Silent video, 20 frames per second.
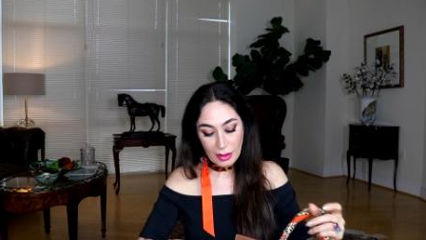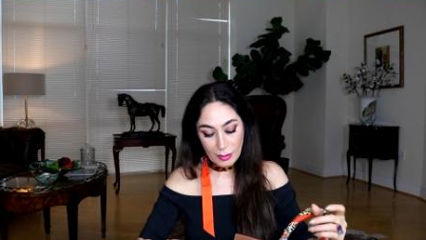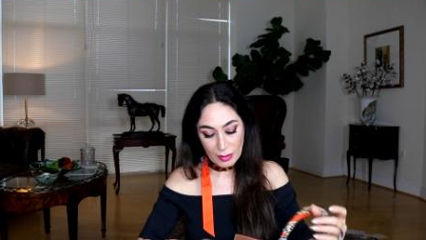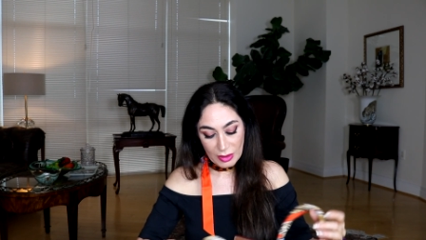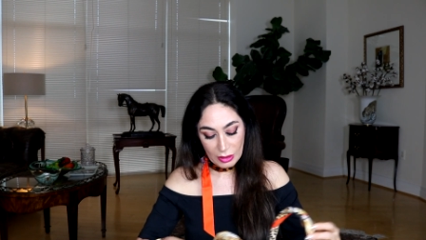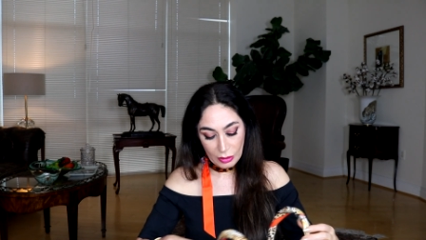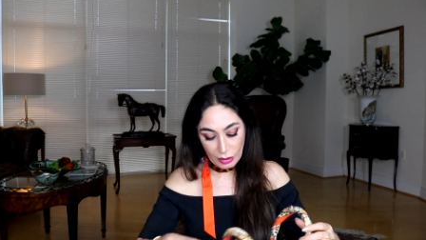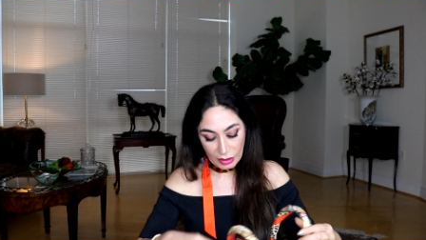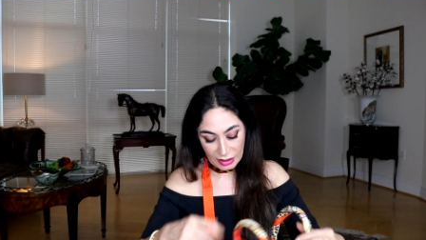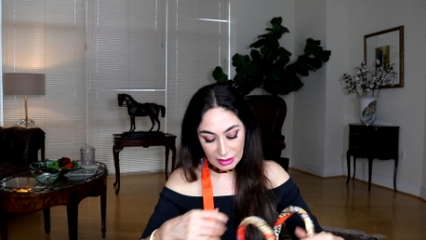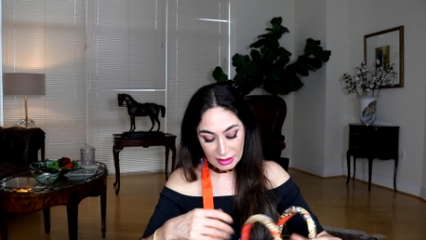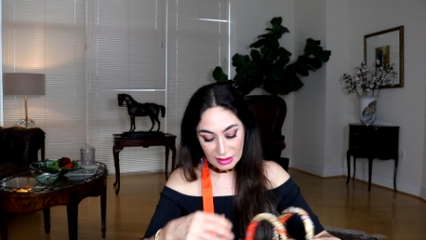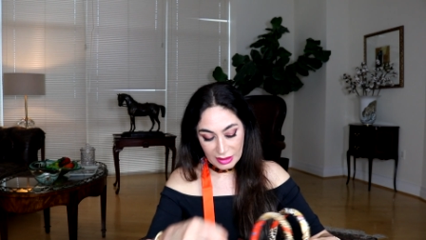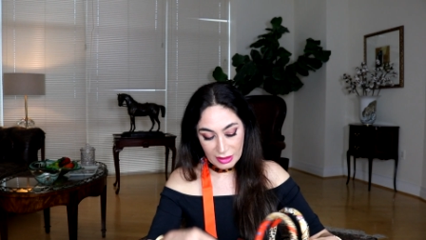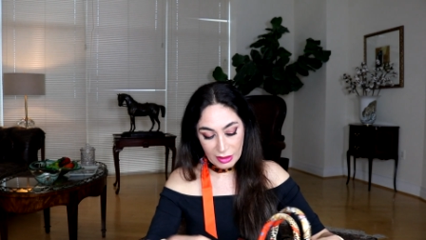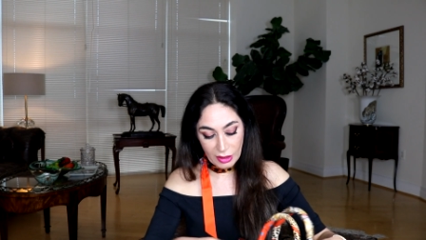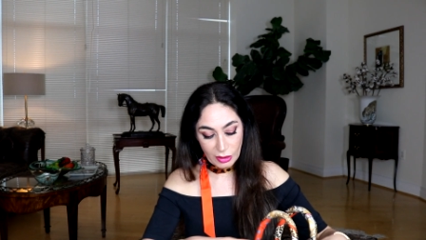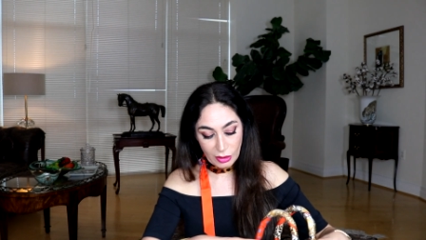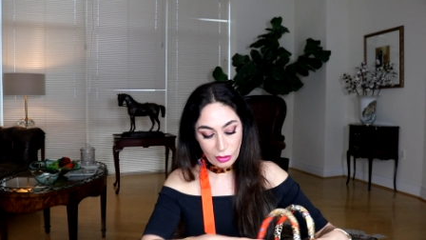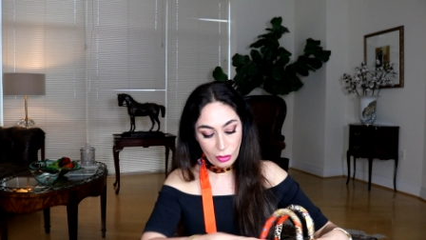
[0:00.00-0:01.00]
sorry it's
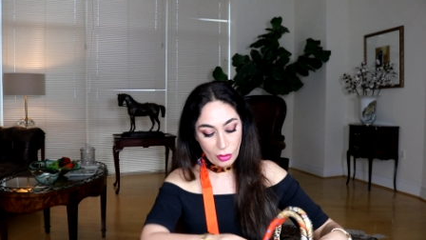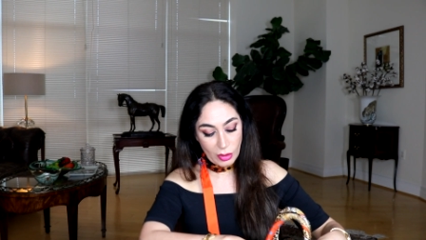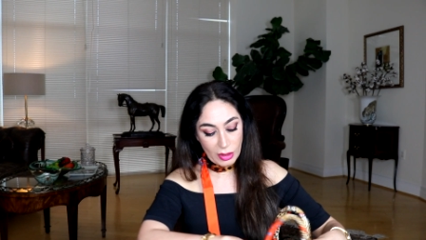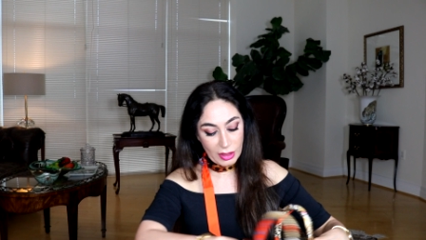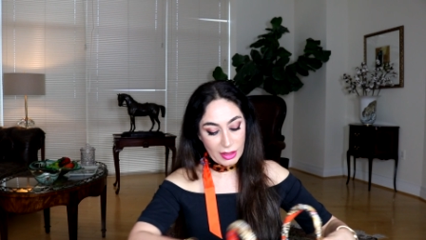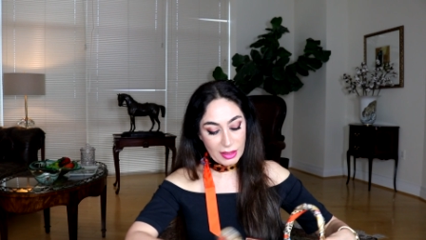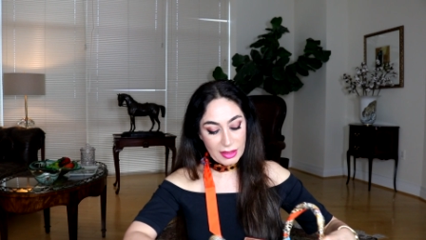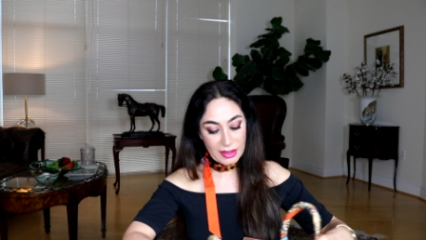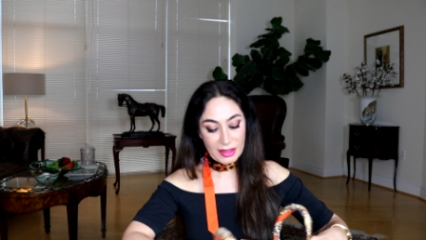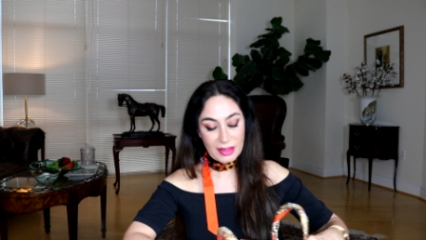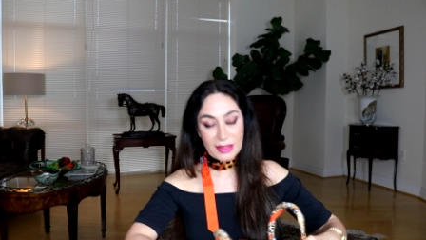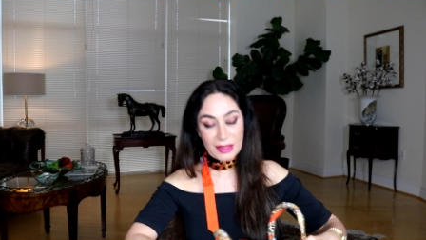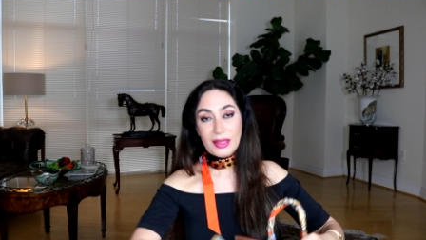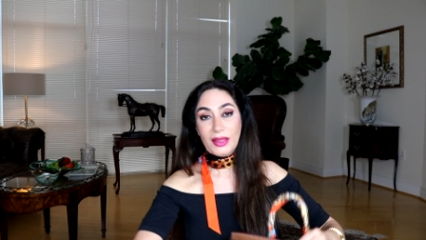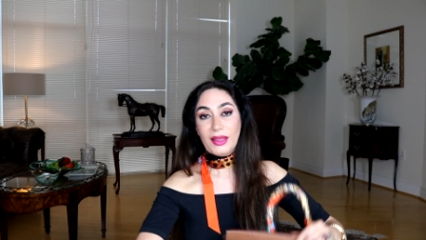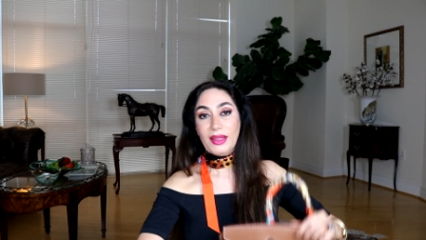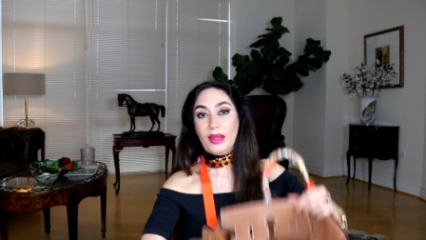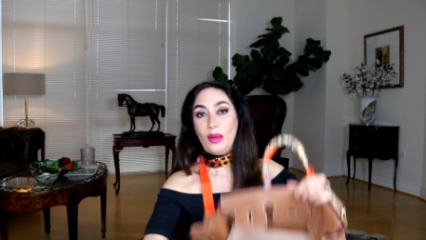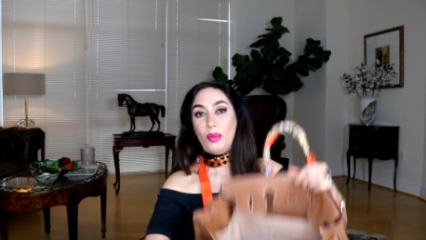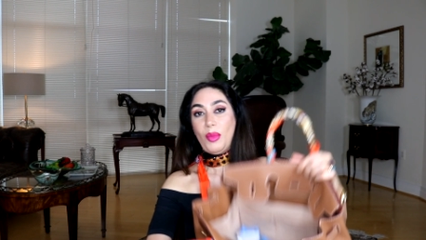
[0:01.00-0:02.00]
not organized
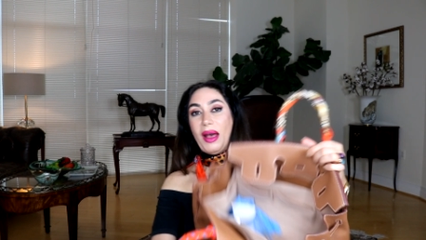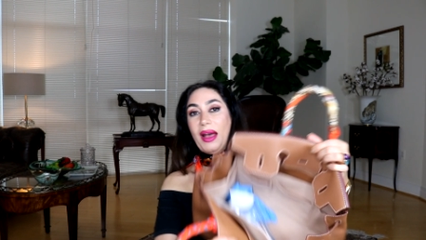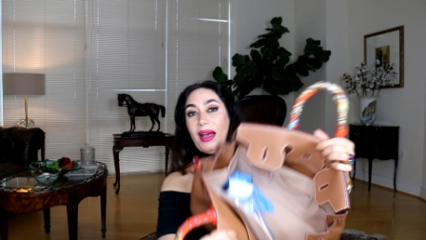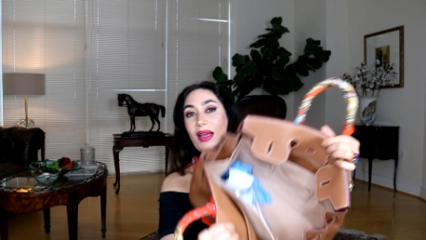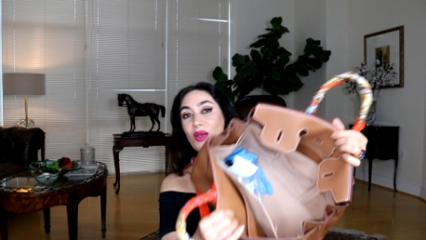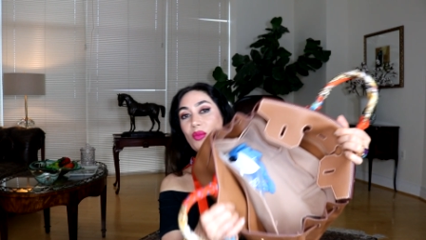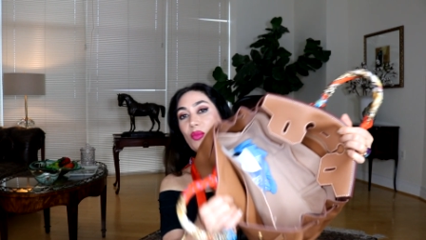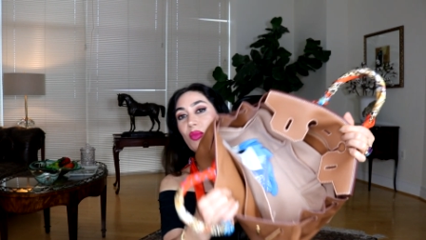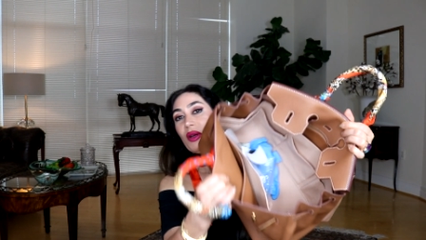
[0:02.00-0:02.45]
inside the bag